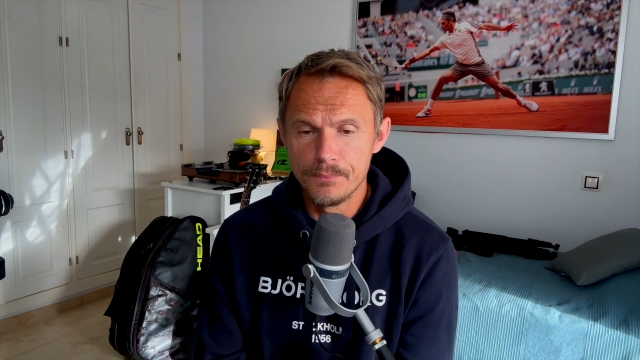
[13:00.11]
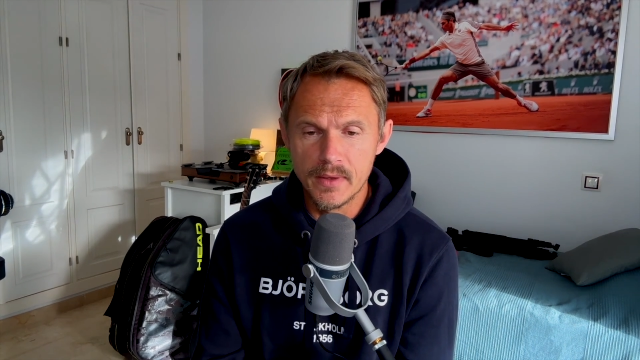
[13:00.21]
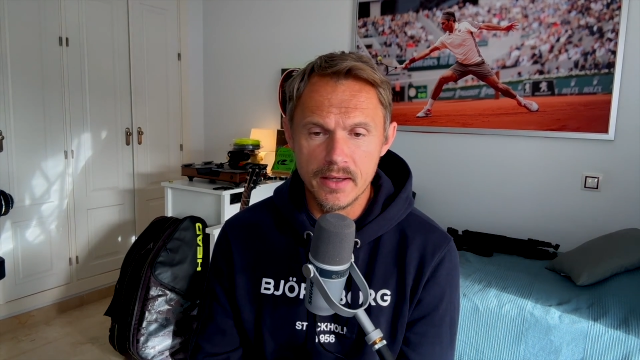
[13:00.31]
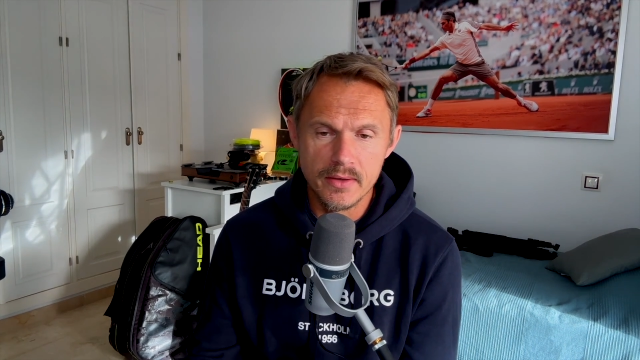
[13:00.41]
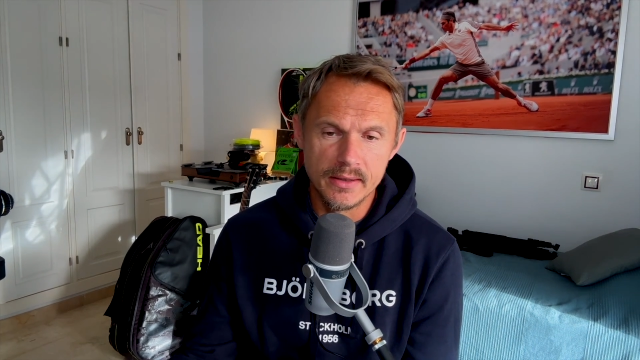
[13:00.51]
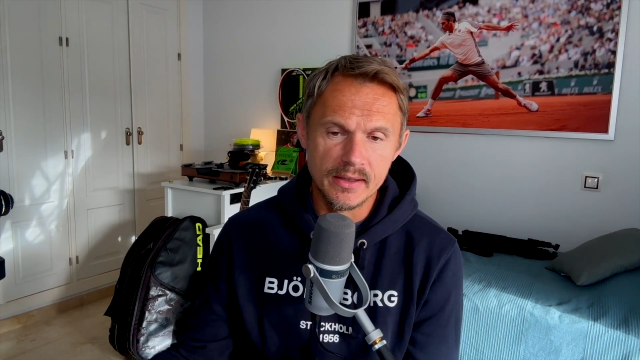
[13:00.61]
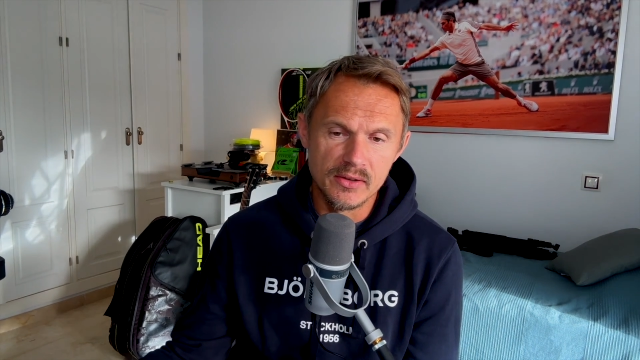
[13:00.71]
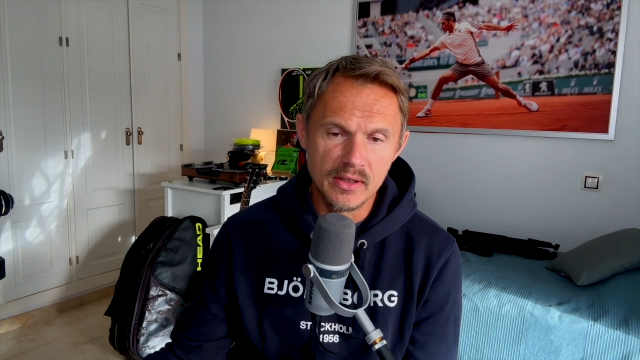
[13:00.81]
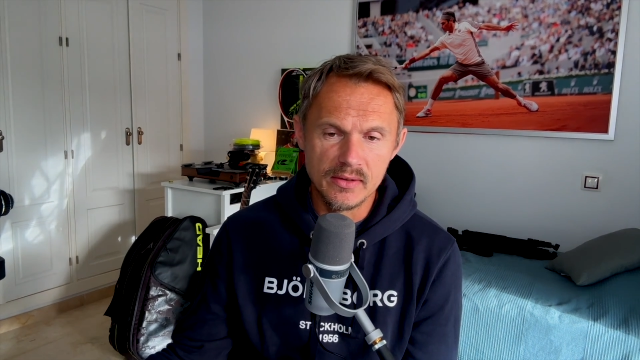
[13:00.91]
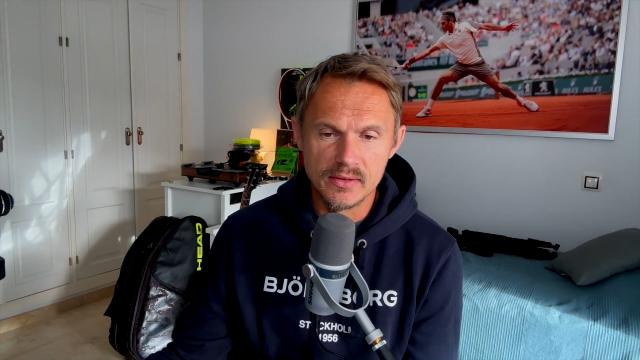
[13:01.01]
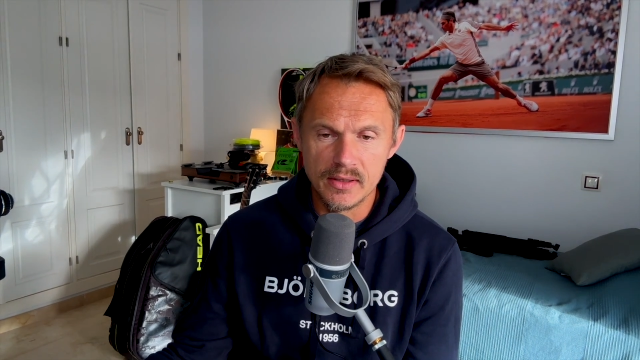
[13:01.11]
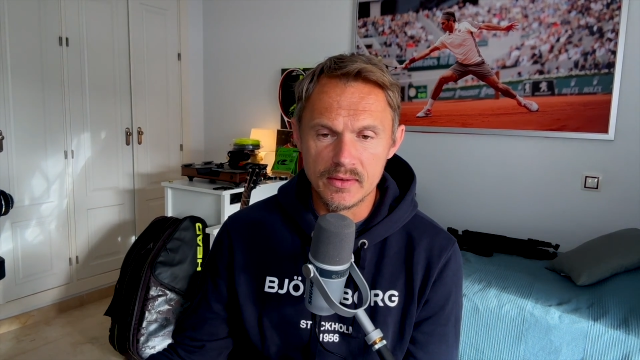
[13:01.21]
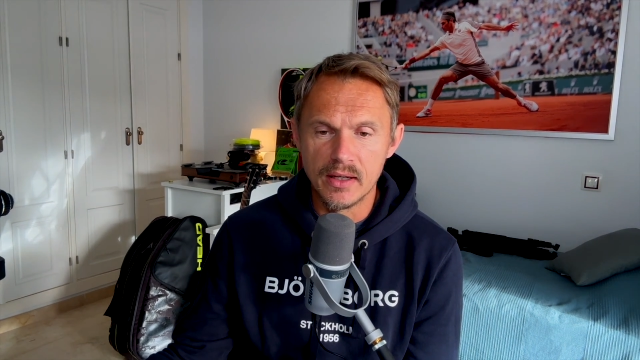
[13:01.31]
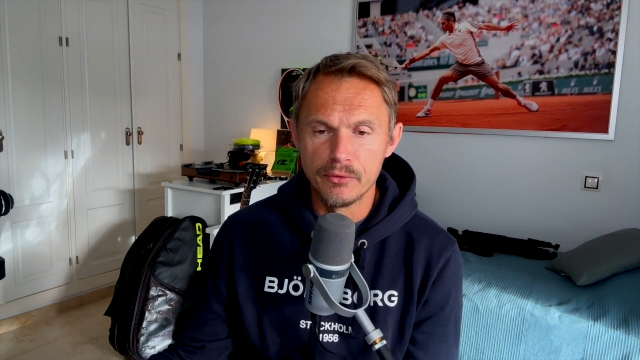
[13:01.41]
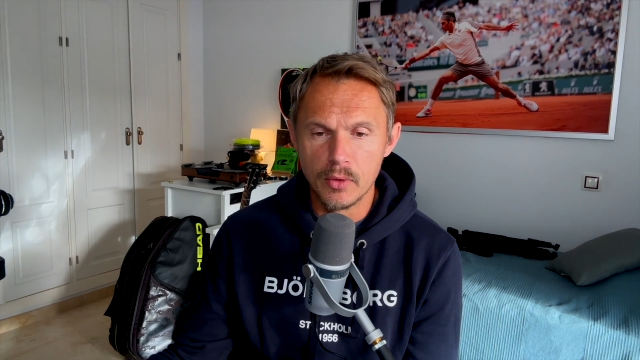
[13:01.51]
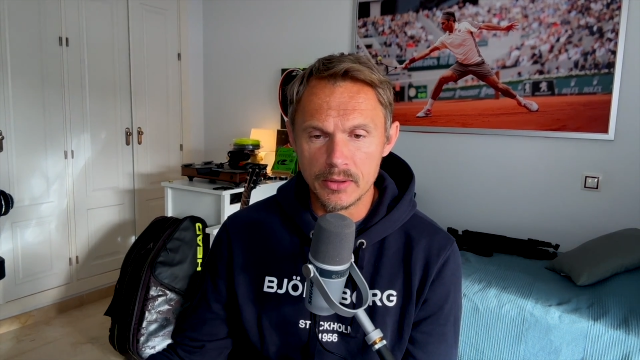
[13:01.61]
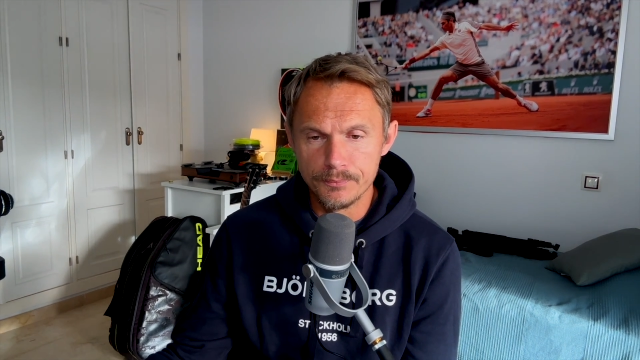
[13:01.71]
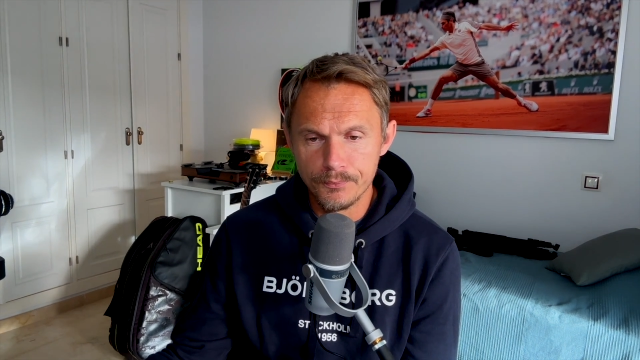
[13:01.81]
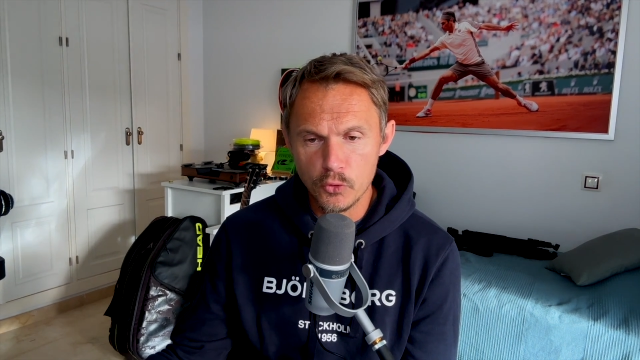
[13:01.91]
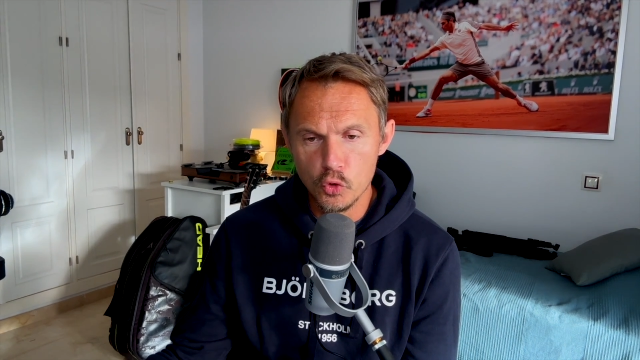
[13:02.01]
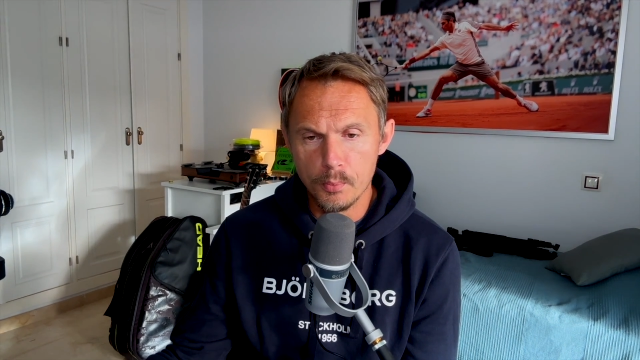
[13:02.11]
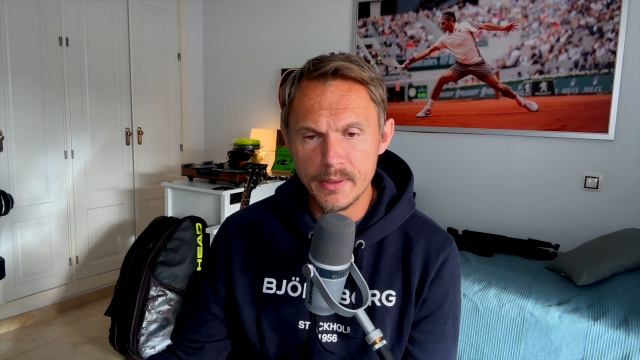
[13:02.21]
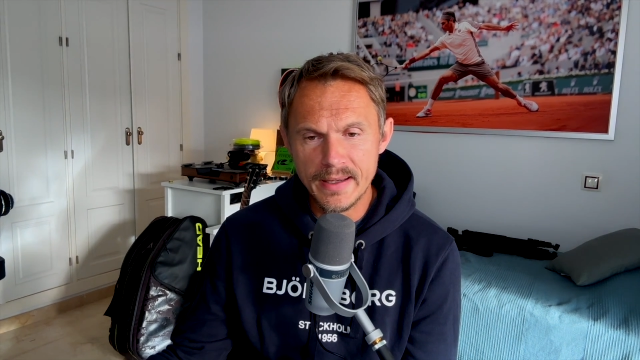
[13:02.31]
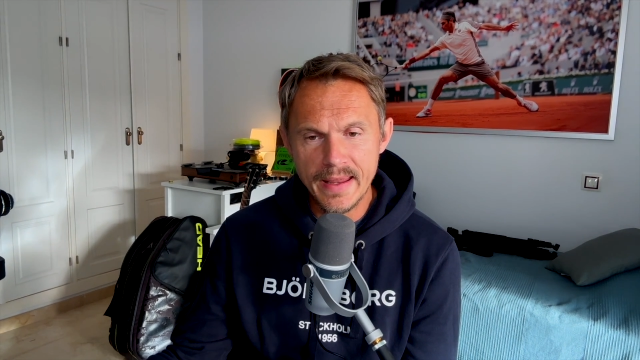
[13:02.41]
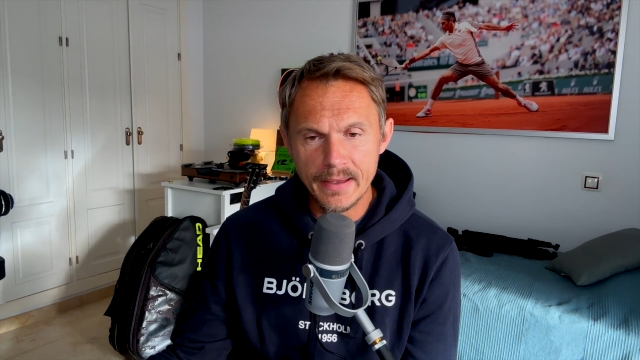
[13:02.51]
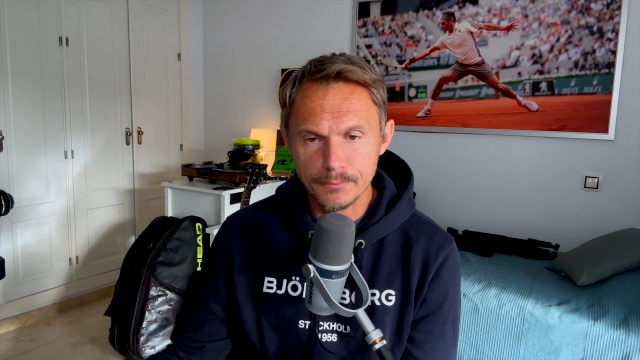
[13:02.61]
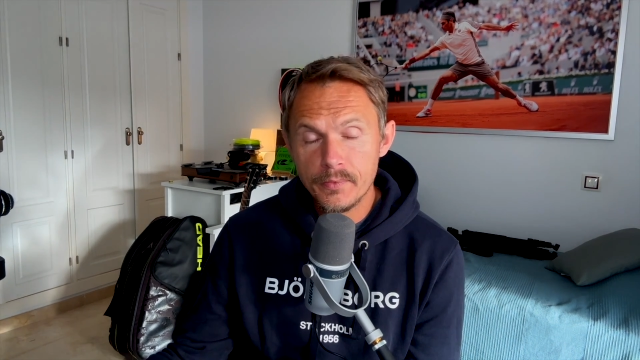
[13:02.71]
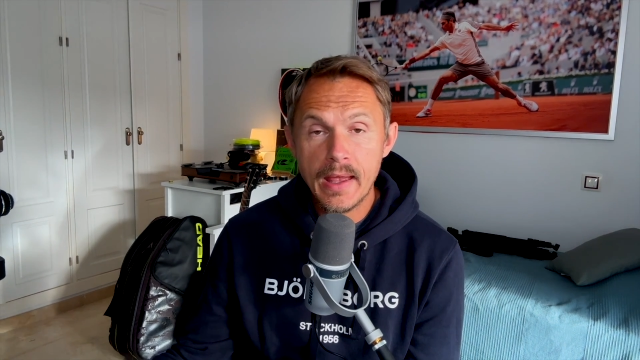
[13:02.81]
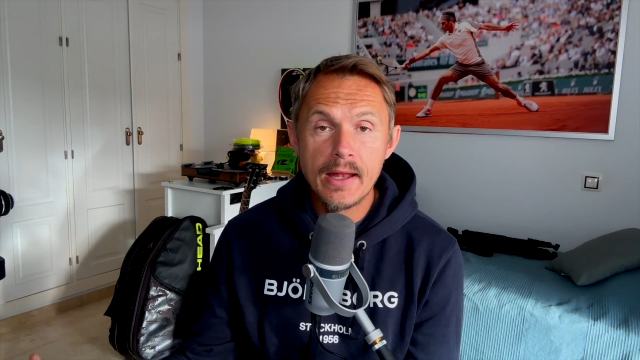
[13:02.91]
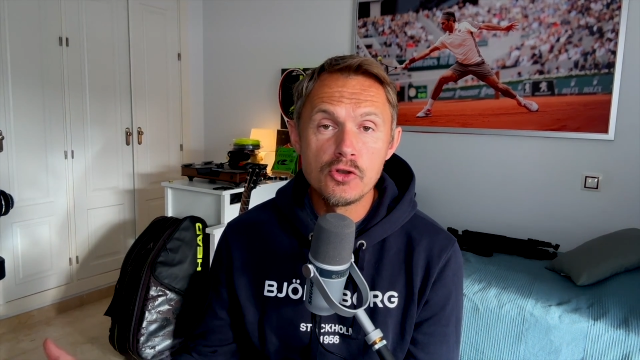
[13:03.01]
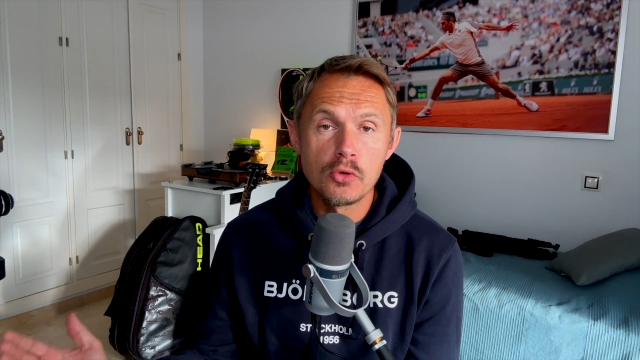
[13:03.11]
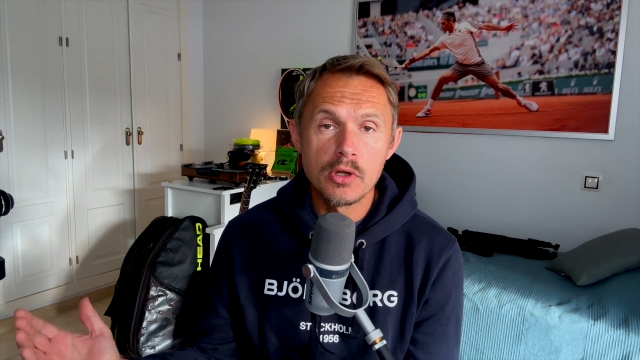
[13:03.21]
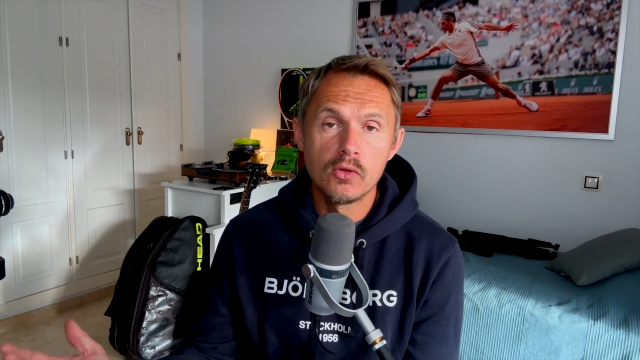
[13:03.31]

Arnaldi is a tough one to play. And Jordan